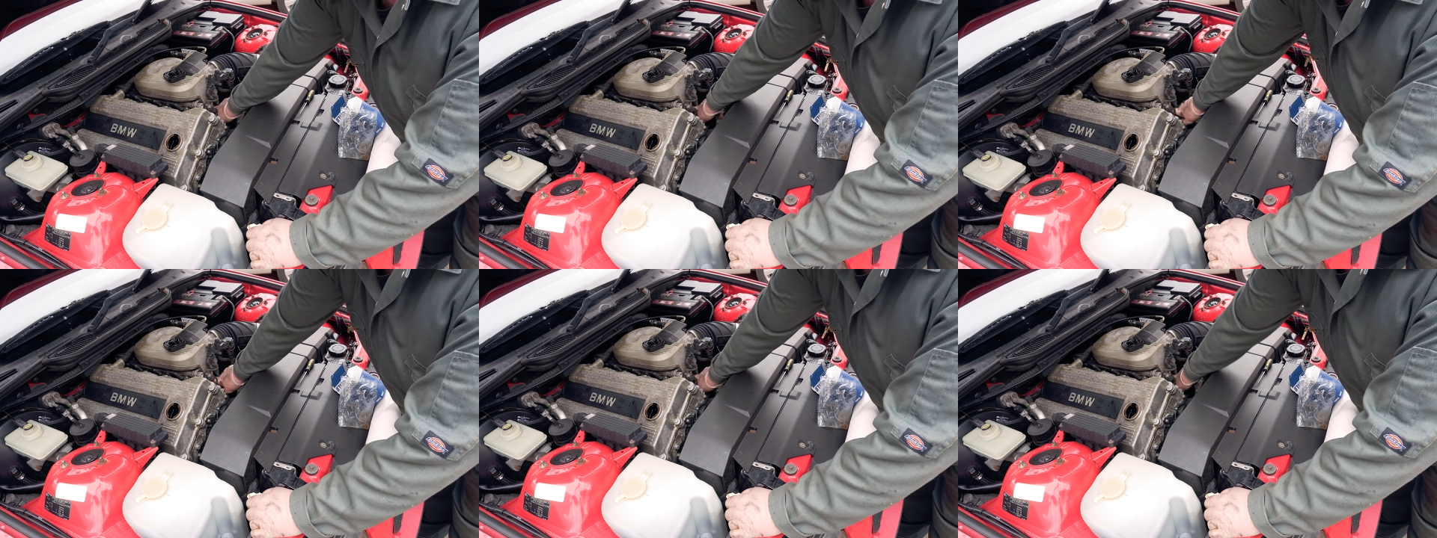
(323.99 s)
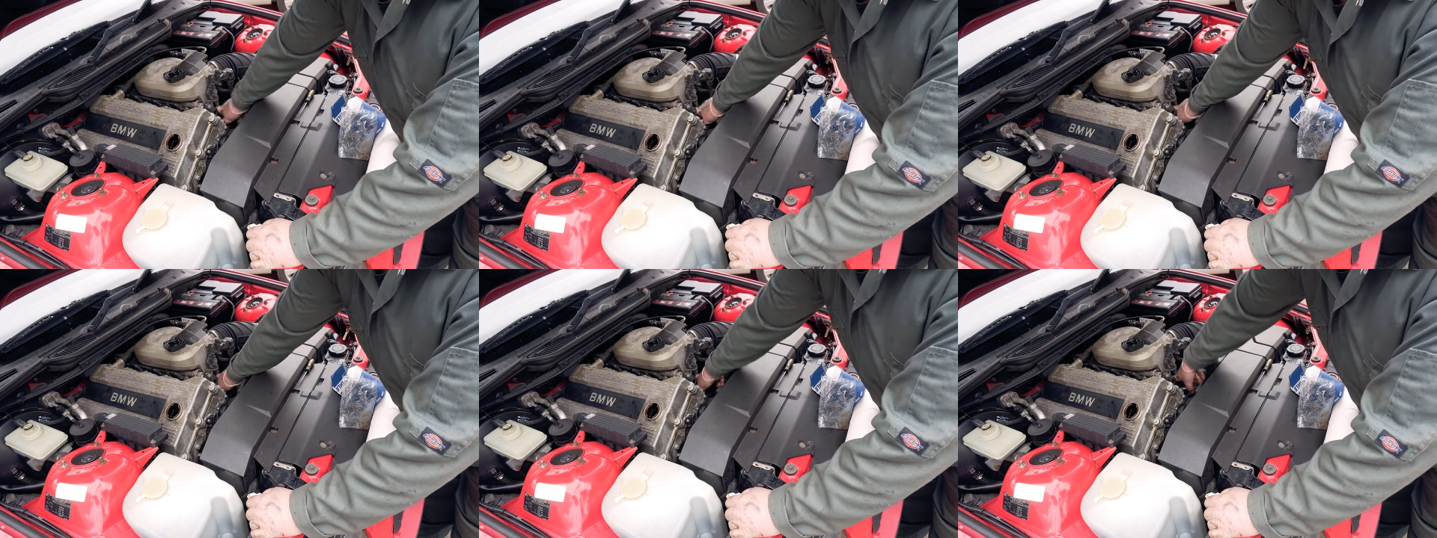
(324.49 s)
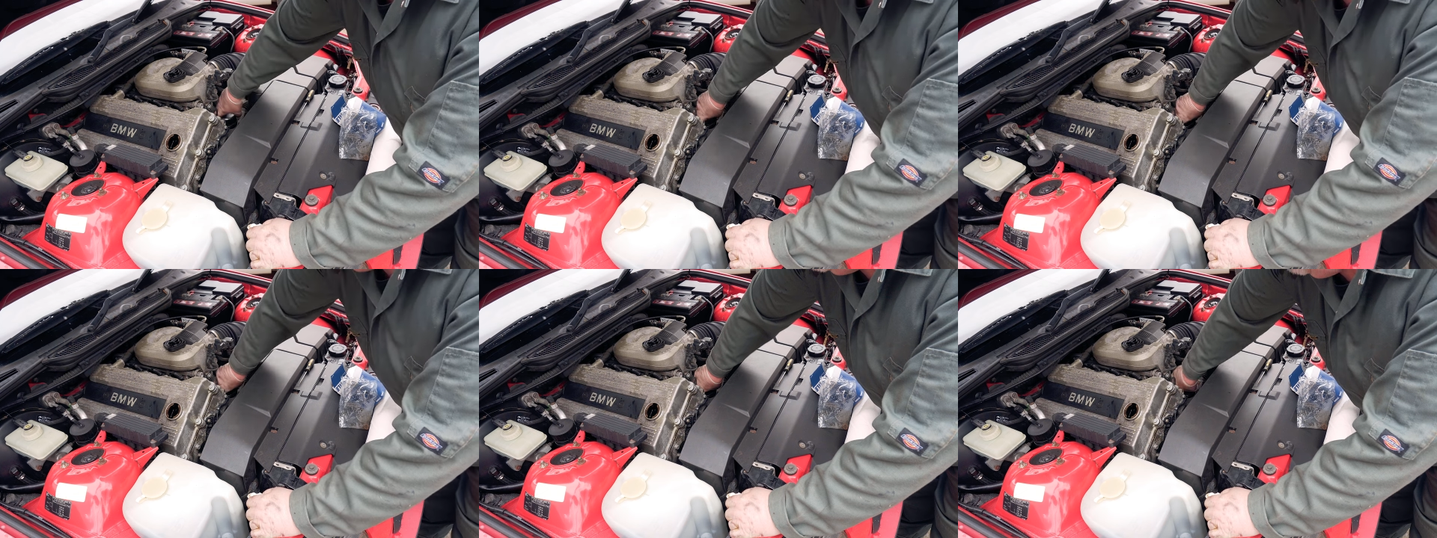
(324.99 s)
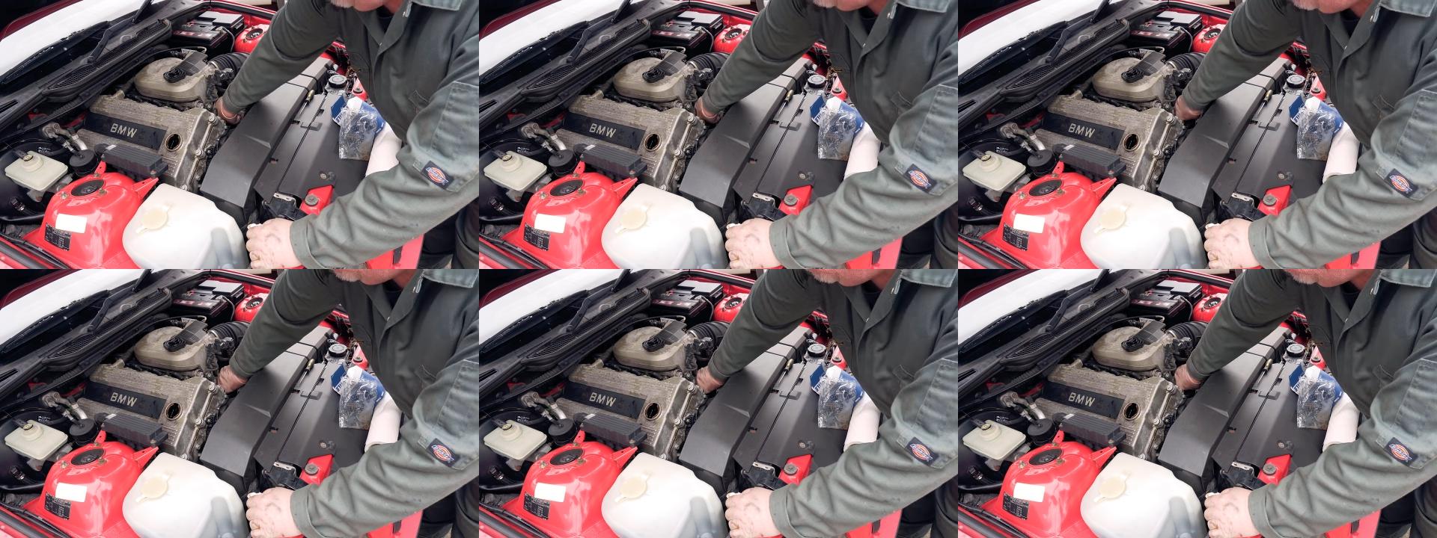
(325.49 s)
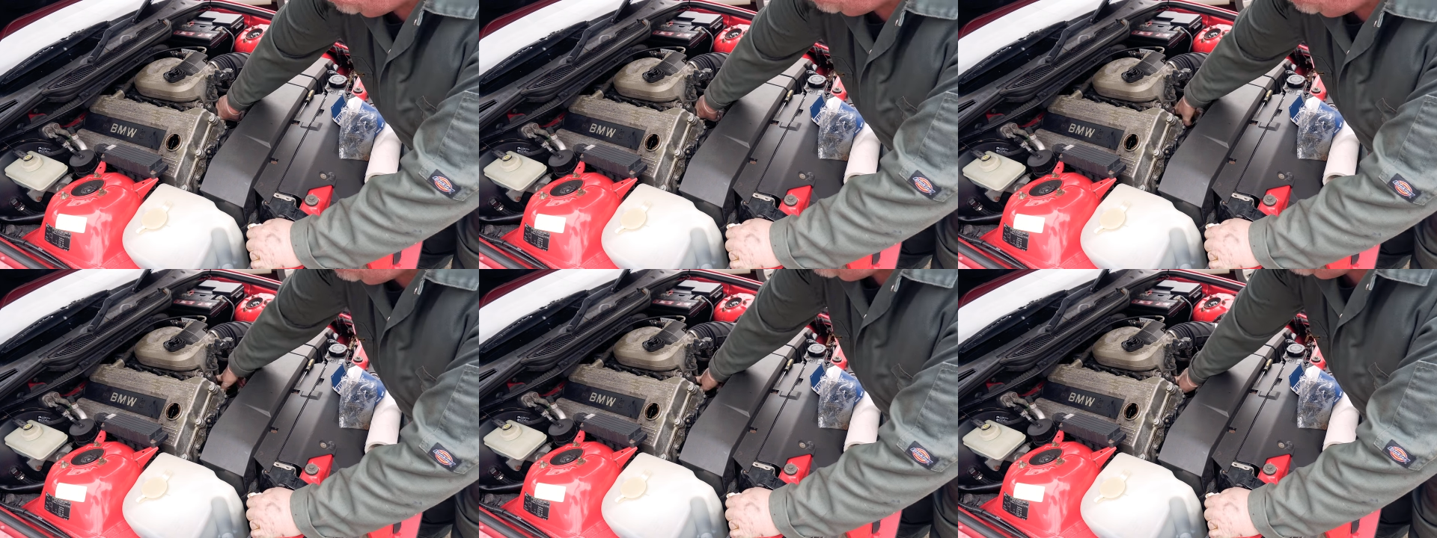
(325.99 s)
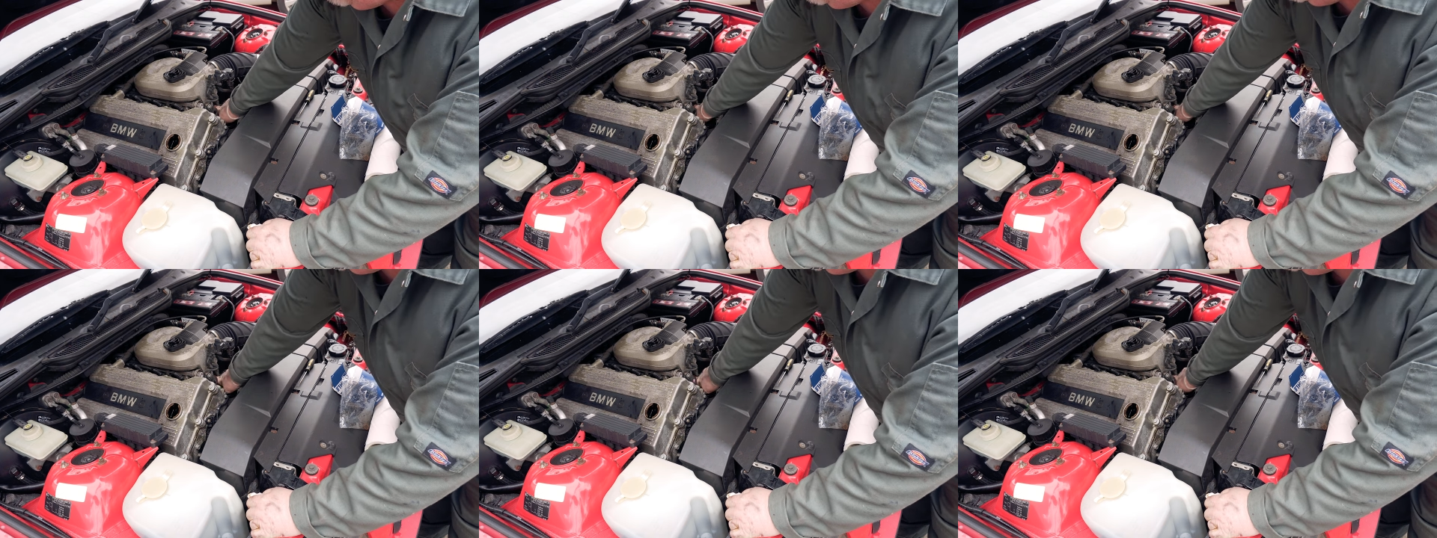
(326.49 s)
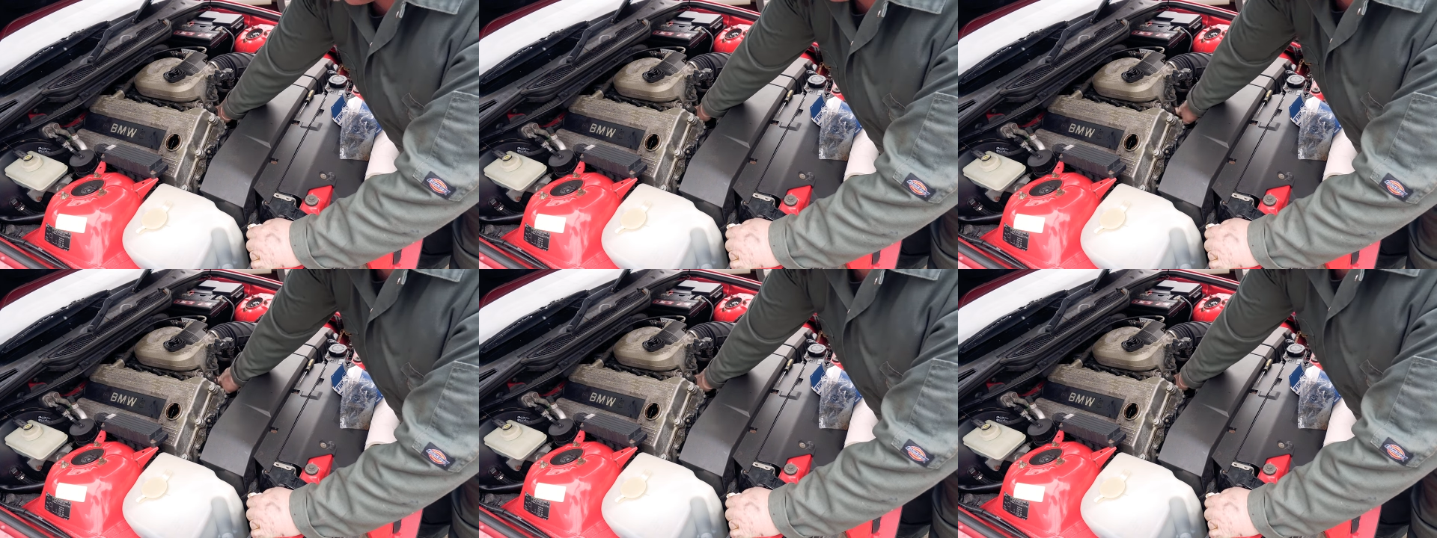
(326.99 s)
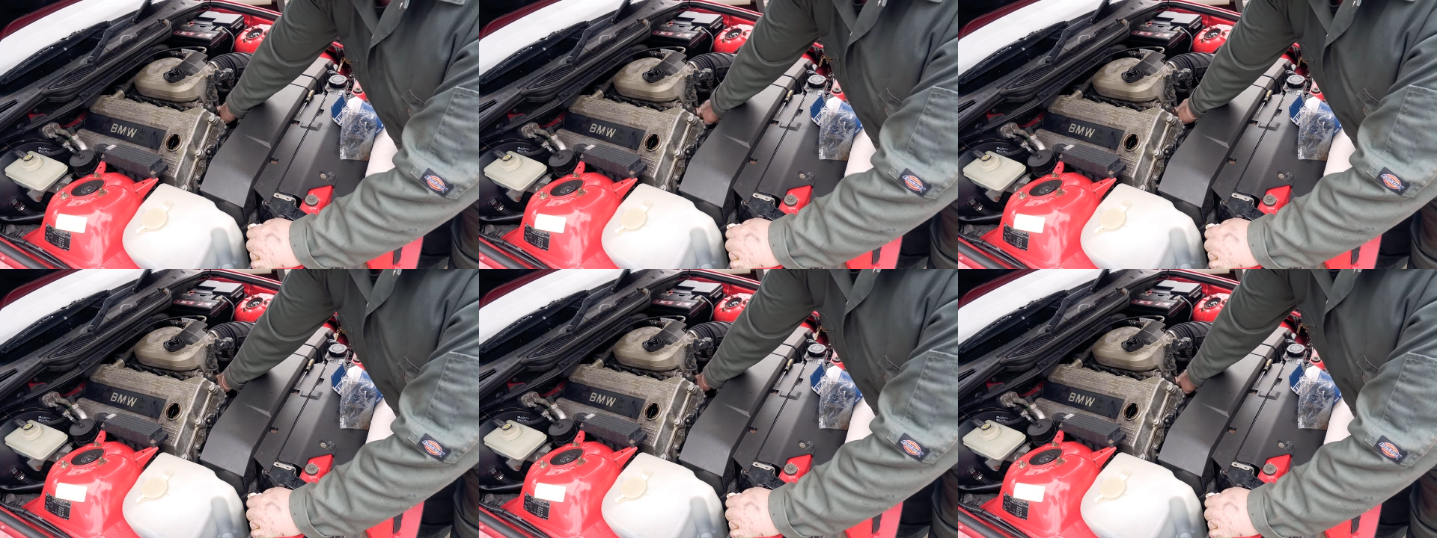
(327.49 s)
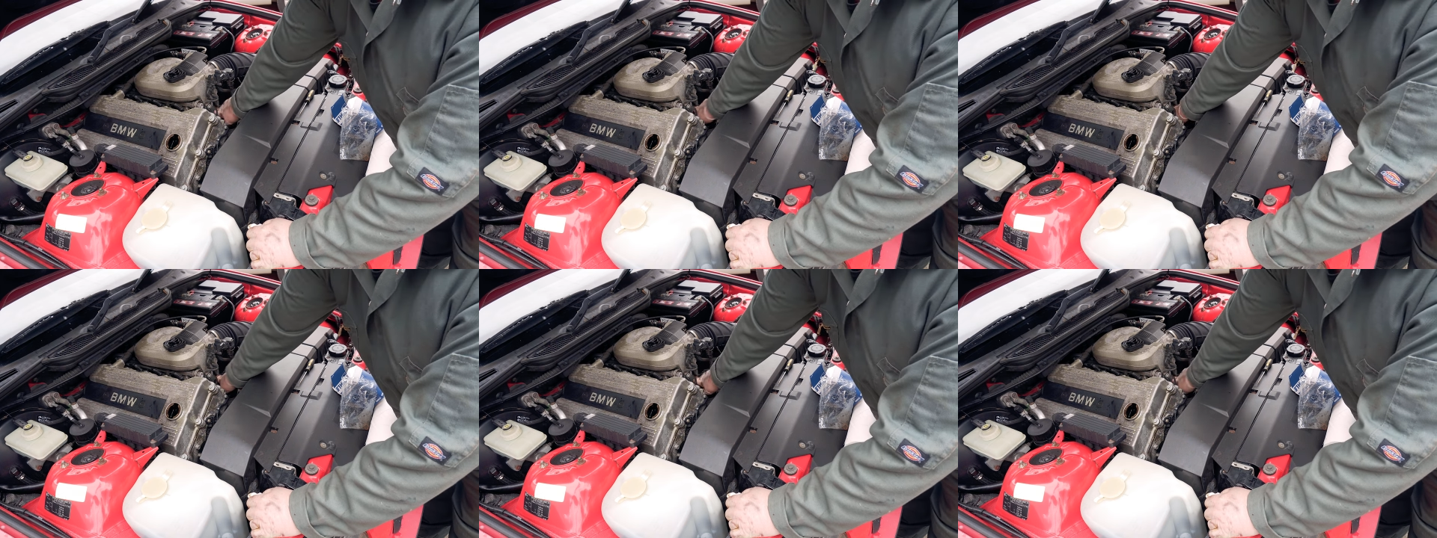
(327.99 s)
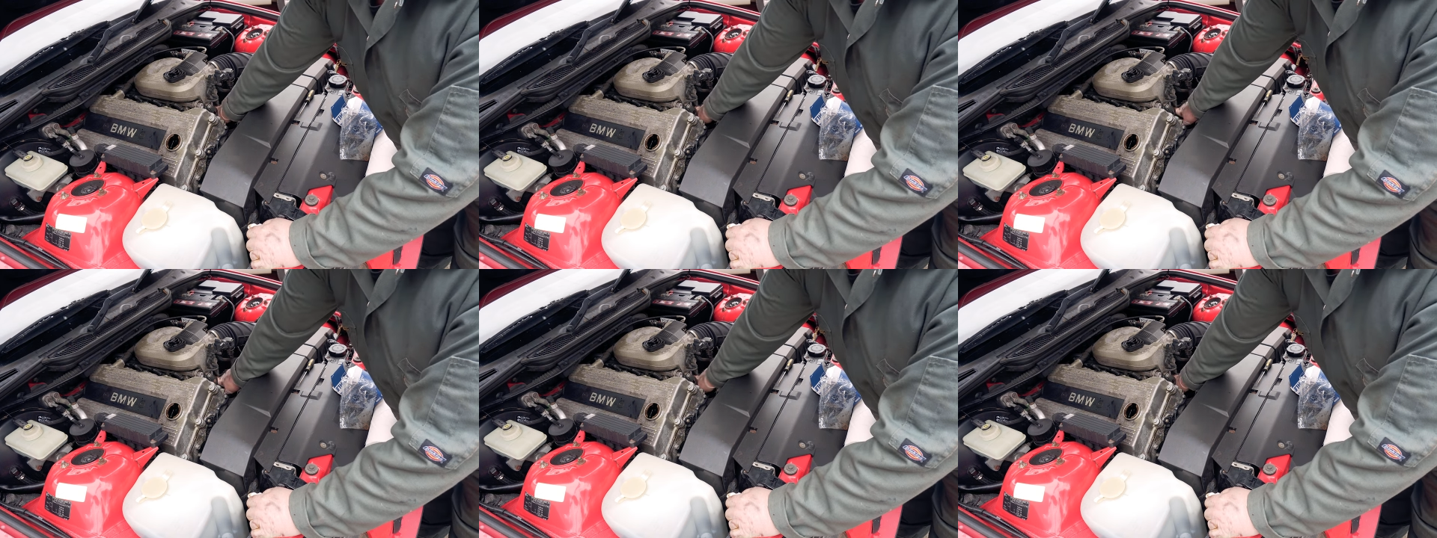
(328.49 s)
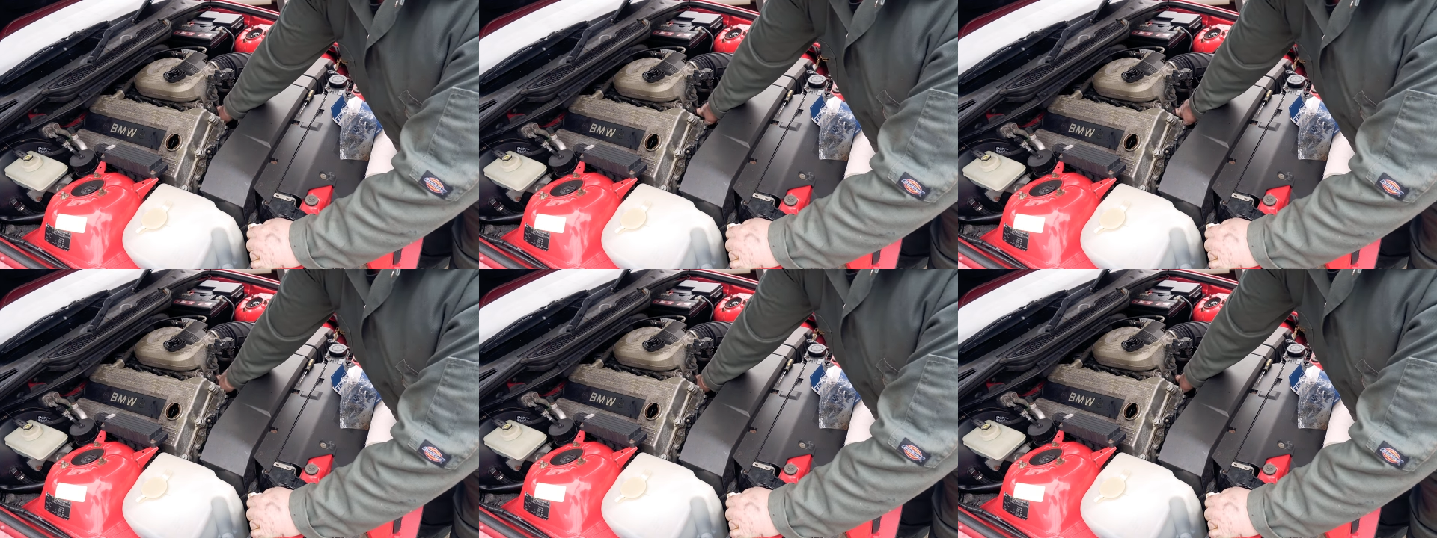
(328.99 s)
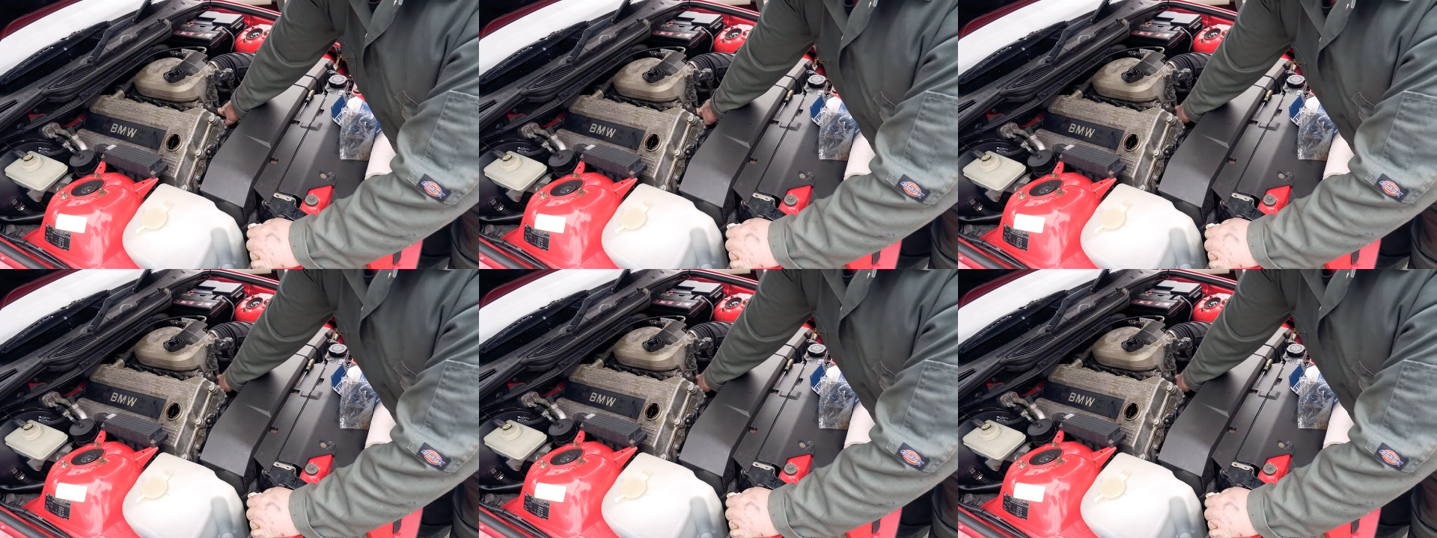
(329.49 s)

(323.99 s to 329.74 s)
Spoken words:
No face is visible, so there are no lips to read.